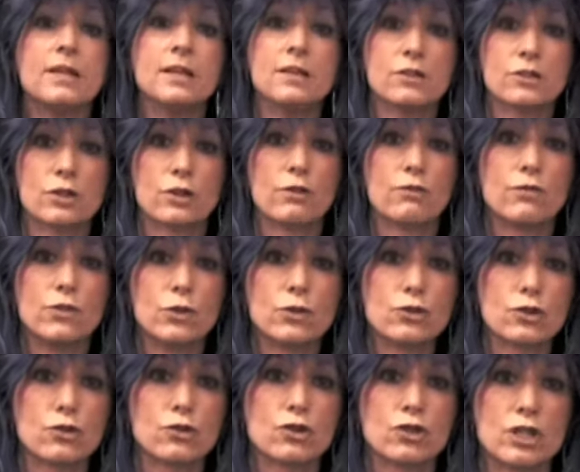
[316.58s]
So the
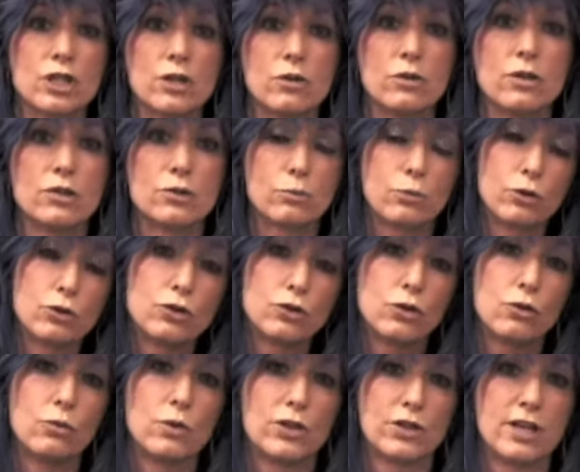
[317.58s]
future series will
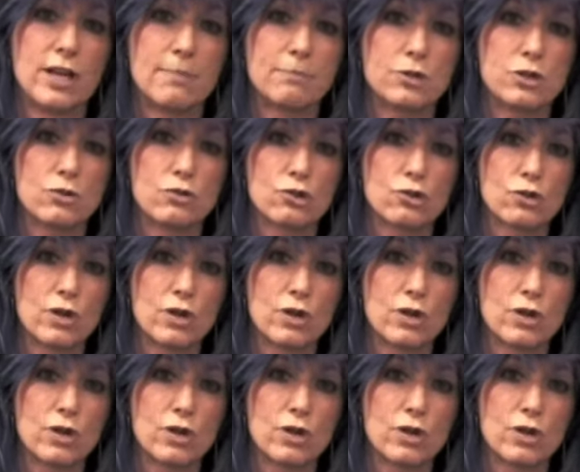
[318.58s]
do with Neptune